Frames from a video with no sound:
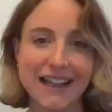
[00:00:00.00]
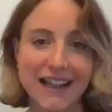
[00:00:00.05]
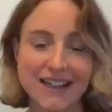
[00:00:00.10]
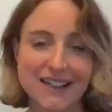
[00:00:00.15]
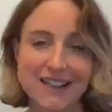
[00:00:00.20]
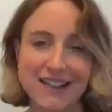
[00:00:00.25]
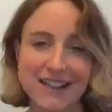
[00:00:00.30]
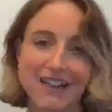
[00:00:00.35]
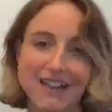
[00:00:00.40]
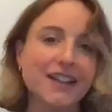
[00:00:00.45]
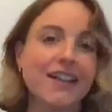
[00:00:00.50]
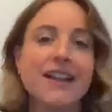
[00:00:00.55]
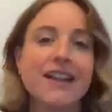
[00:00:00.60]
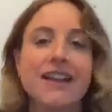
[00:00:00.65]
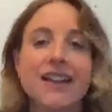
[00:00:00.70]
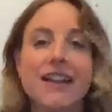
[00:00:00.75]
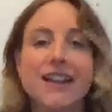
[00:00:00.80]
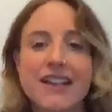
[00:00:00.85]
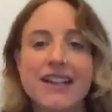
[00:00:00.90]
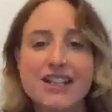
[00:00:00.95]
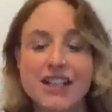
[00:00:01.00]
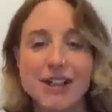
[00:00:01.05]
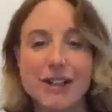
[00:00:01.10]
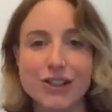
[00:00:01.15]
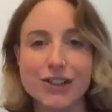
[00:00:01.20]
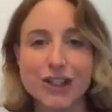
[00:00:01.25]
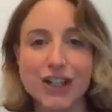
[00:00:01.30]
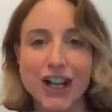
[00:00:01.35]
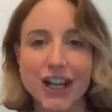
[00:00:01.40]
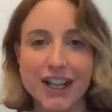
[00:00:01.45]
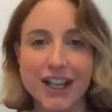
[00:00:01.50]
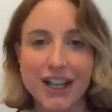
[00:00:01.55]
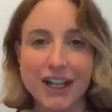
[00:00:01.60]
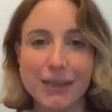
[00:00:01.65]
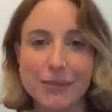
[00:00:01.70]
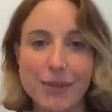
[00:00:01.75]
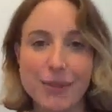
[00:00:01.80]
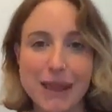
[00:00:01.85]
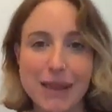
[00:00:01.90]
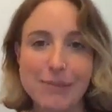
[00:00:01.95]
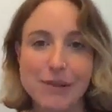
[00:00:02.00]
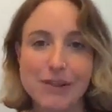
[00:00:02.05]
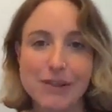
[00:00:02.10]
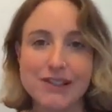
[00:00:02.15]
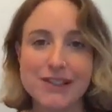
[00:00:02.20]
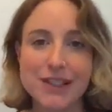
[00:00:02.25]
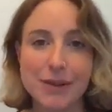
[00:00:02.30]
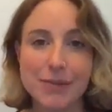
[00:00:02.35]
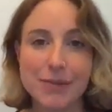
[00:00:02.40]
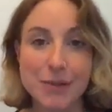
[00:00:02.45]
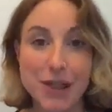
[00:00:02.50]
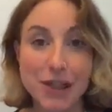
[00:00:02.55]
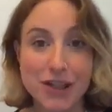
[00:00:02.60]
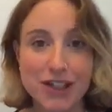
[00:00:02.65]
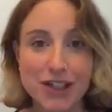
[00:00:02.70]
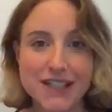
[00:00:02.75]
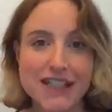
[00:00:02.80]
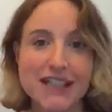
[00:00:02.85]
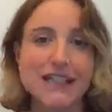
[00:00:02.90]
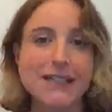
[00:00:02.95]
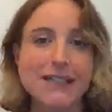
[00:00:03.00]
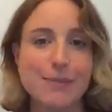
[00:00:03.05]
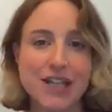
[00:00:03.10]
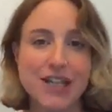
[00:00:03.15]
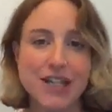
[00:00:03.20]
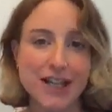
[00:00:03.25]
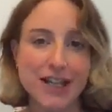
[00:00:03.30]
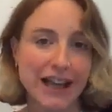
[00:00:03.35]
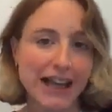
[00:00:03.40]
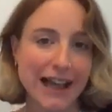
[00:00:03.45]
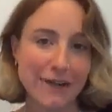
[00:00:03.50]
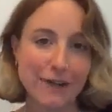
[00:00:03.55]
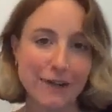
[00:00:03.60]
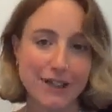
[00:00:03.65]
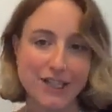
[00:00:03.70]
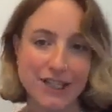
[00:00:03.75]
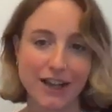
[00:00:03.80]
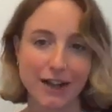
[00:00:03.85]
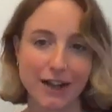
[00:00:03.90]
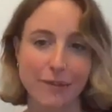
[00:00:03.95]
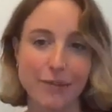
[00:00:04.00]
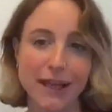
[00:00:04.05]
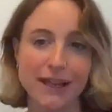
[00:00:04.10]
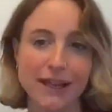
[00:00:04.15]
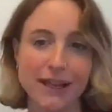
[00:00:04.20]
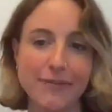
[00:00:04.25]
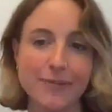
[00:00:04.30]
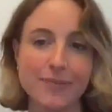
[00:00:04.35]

London, Children and Young People's Community Speech and Language Therapy.